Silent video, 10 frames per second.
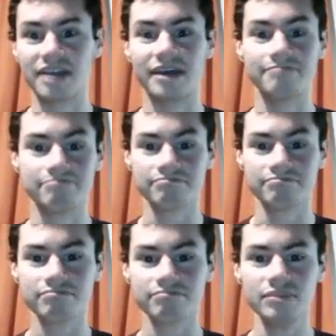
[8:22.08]
that,
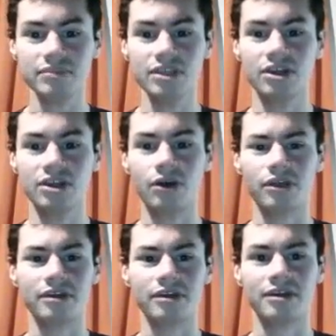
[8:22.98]

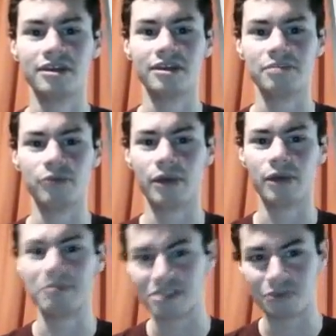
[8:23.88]
the
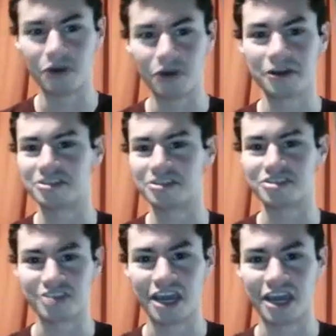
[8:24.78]
program doesn't work, it's a
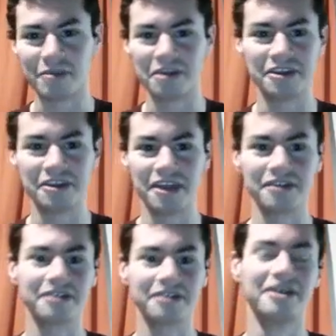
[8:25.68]
scam
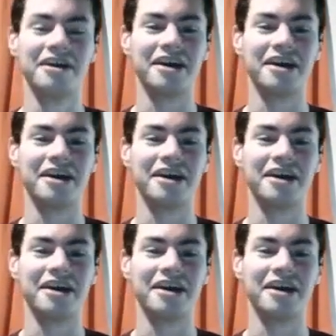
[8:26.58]
altogether, I